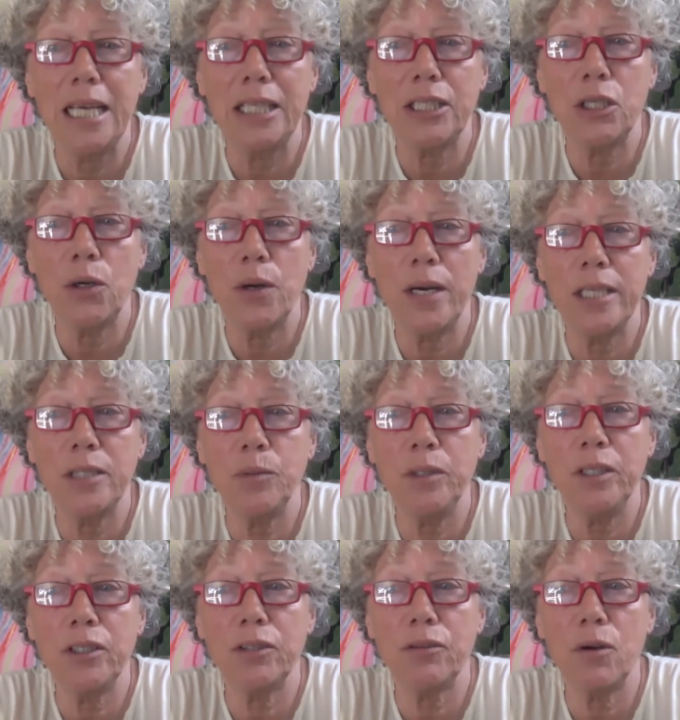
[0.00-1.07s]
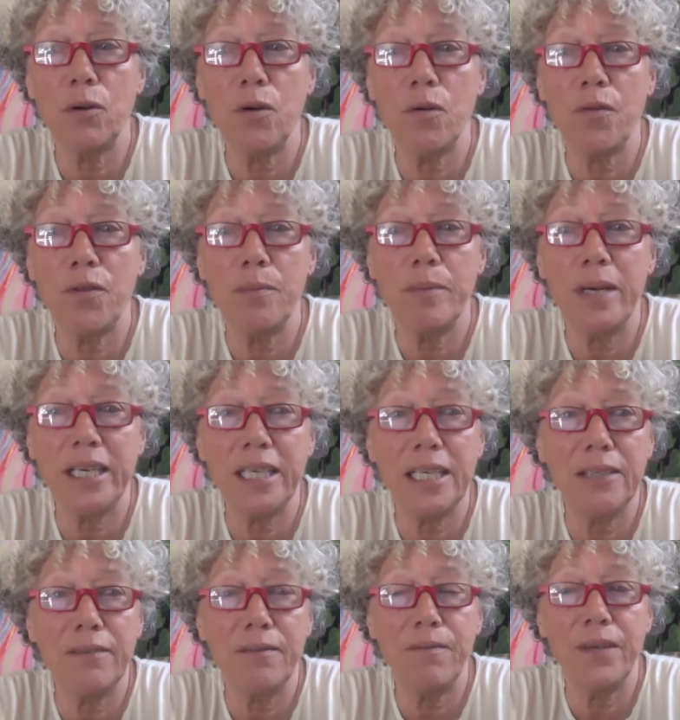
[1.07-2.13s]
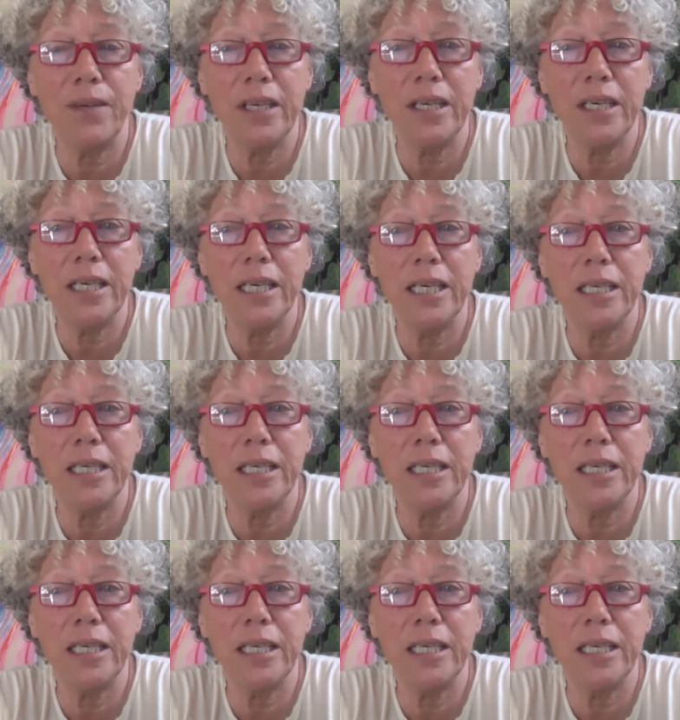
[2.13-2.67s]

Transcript: So as we throw off the mantle of fear